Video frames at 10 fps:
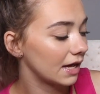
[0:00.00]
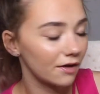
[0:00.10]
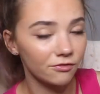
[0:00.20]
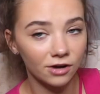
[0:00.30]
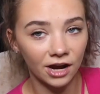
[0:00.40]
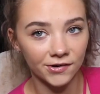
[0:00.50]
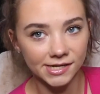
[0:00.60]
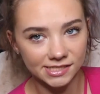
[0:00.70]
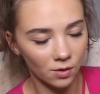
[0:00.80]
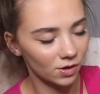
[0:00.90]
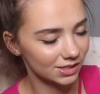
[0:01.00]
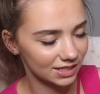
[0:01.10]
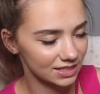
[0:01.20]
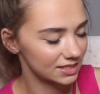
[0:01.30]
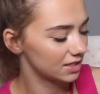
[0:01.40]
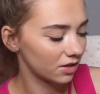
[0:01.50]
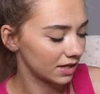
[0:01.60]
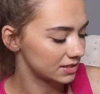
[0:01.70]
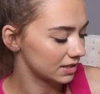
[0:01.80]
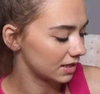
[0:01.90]
For areas I want to conceal,
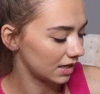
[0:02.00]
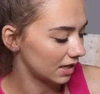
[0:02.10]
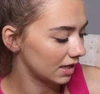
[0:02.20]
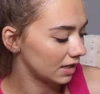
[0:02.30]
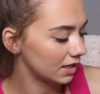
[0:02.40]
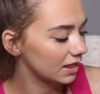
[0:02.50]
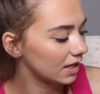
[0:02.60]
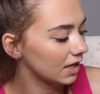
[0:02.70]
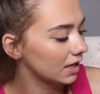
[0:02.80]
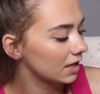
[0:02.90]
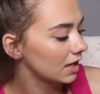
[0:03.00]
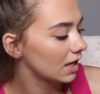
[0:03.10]
I didn't hit anything.